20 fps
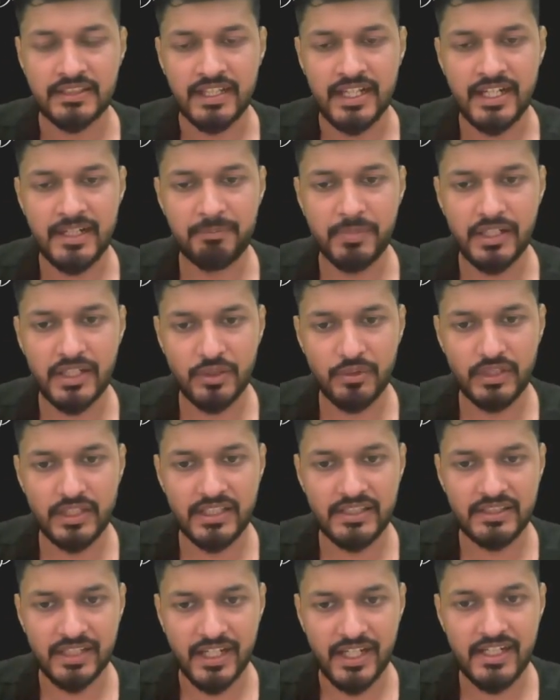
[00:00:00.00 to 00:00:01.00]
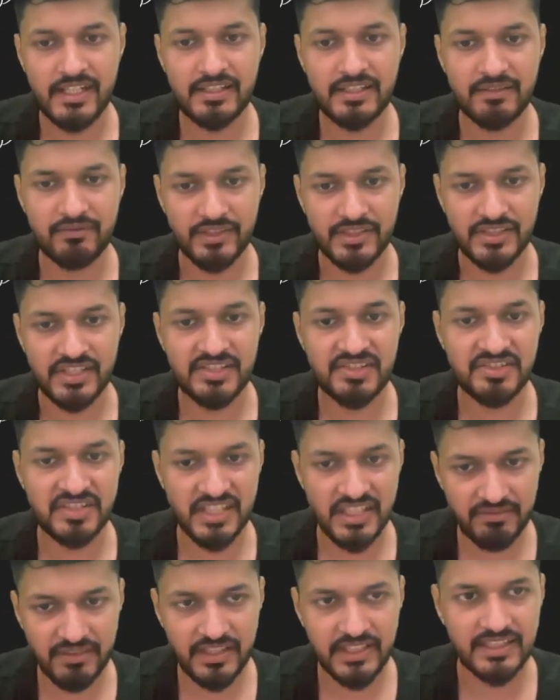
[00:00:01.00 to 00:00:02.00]
That particular thread, which is
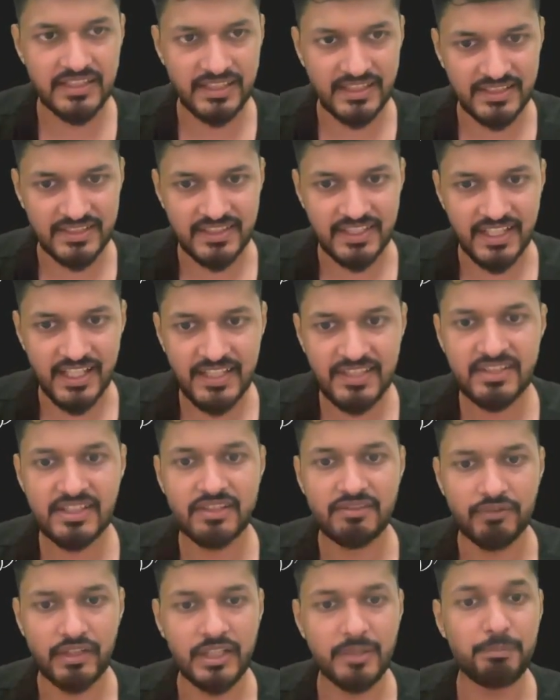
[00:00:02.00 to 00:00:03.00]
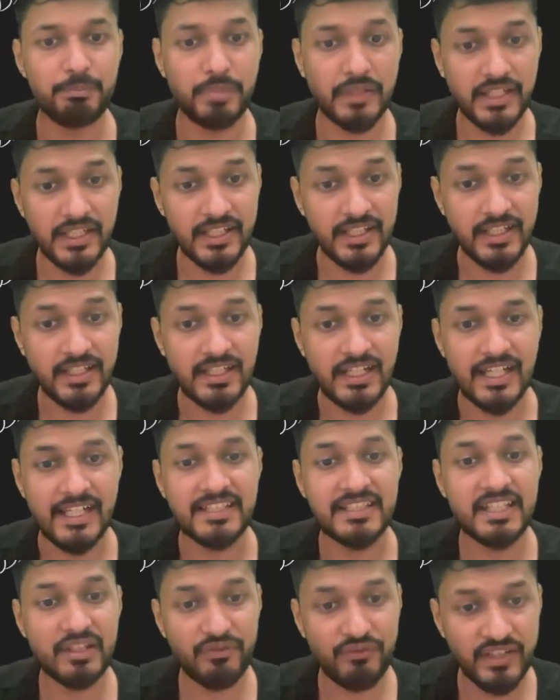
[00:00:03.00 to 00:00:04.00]
T1 in this case, will print
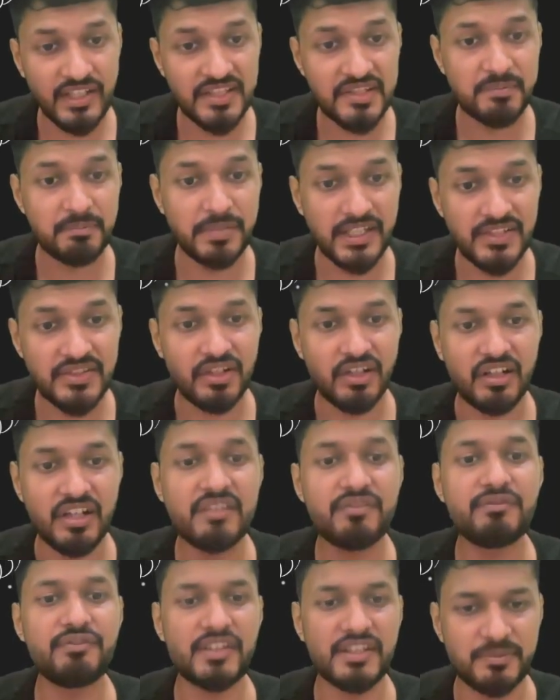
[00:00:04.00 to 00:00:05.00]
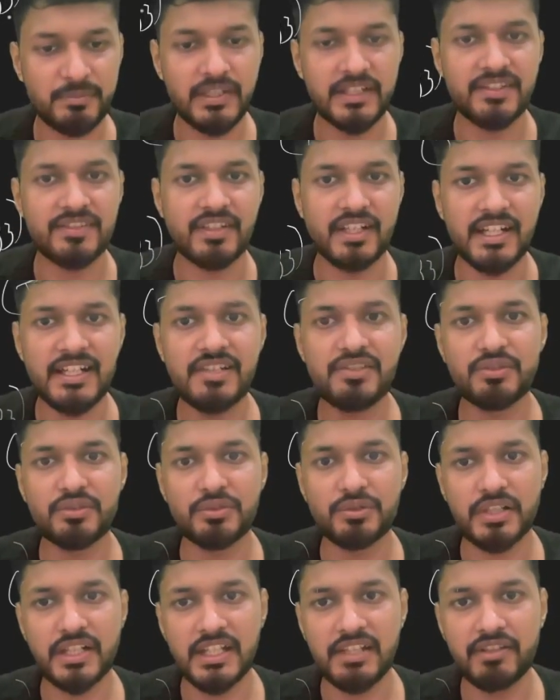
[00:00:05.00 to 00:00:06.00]
either FizzBuzz or FizzBuzz, right?
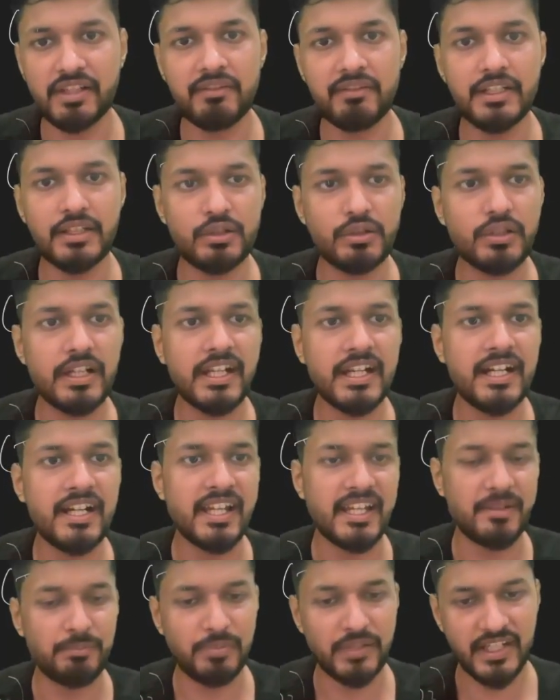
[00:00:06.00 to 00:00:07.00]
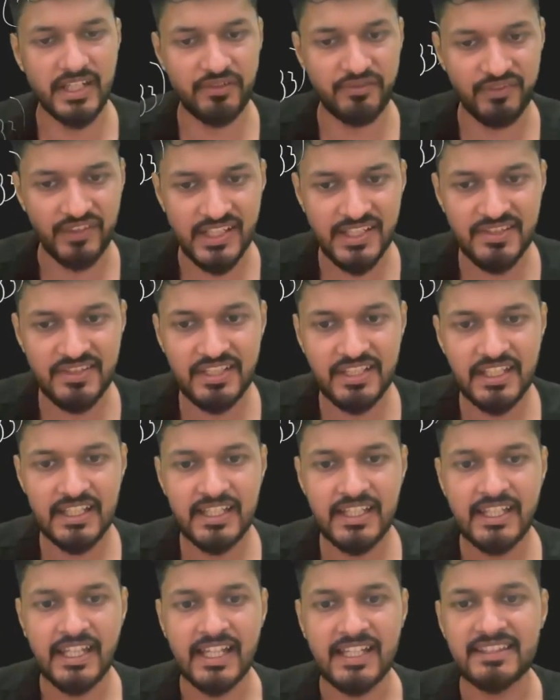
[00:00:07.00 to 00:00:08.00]
So T1 will go ahead and print Fizz,
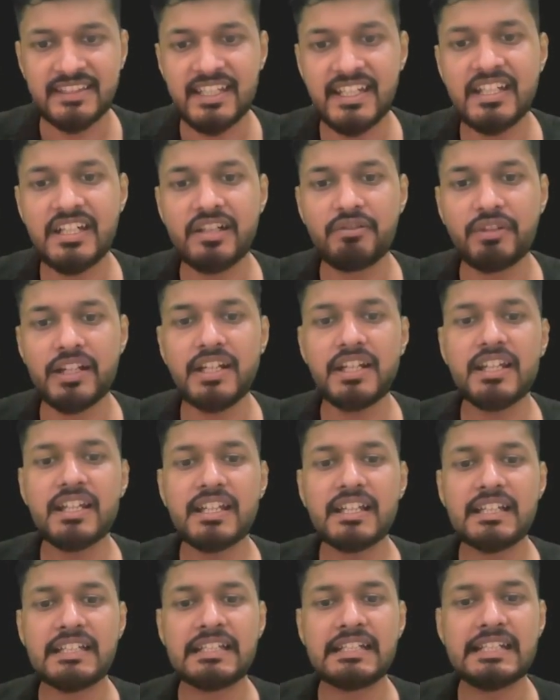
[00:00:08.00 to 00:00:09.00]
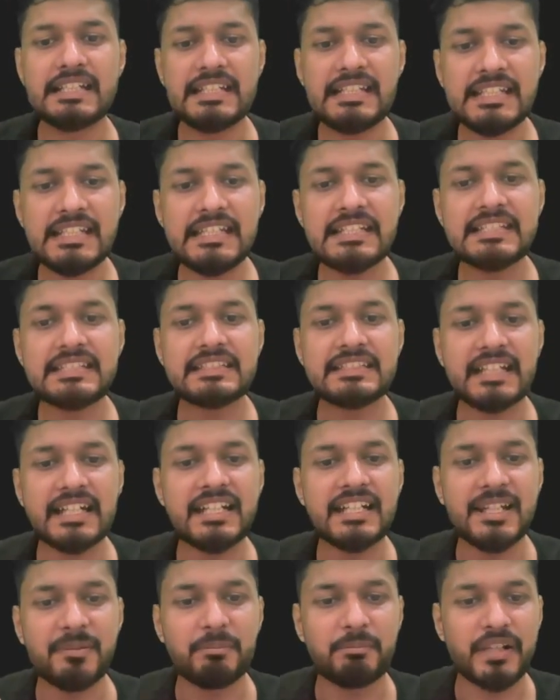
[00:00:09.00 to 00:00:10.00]
and then it will release
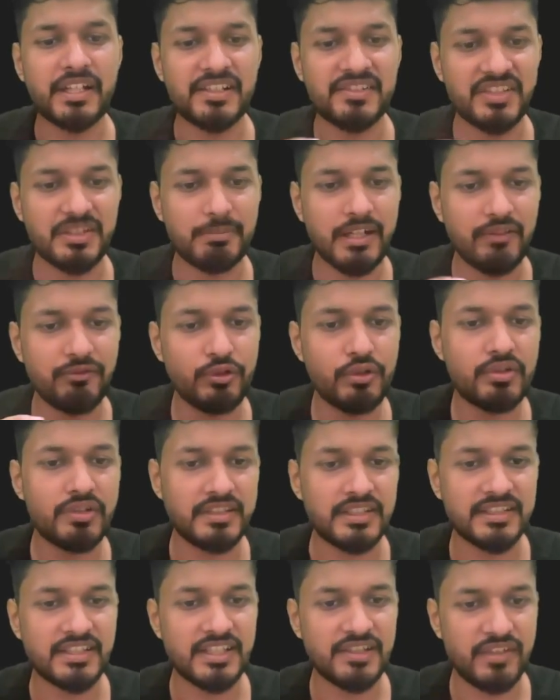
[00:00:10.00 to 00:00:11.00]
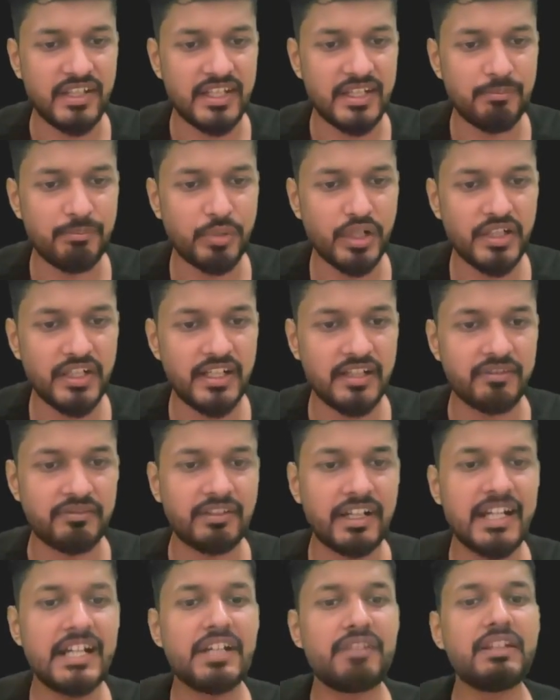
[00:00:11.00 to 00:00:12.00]
the number semaphore. This is very important.
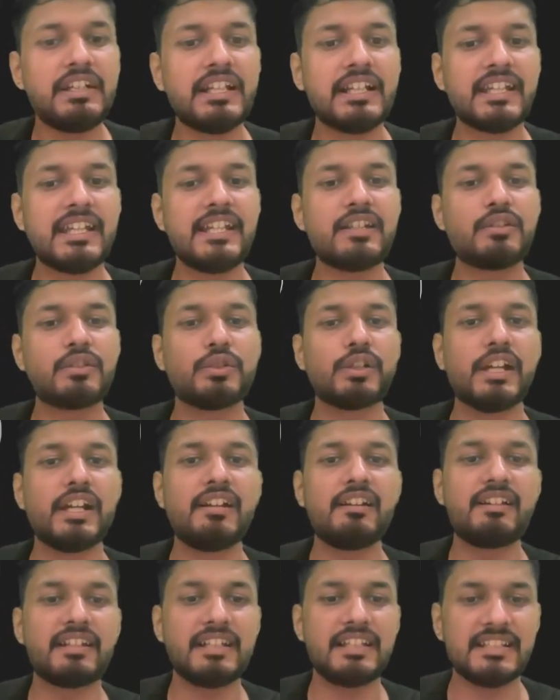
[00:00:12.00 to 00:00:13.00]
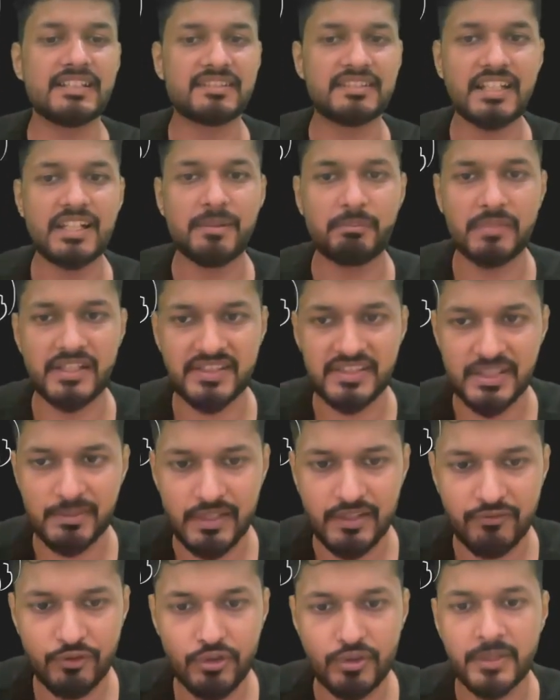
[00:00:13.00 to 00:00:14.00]
Why it will again go and release the number
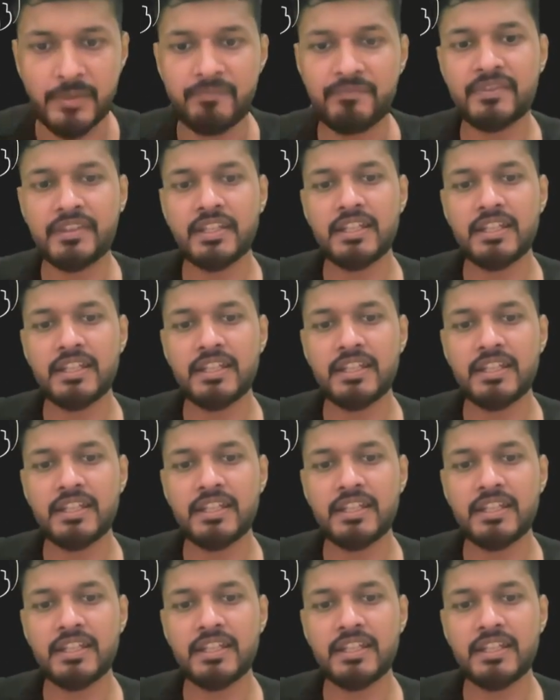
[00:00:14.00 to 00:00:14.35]
semaphore?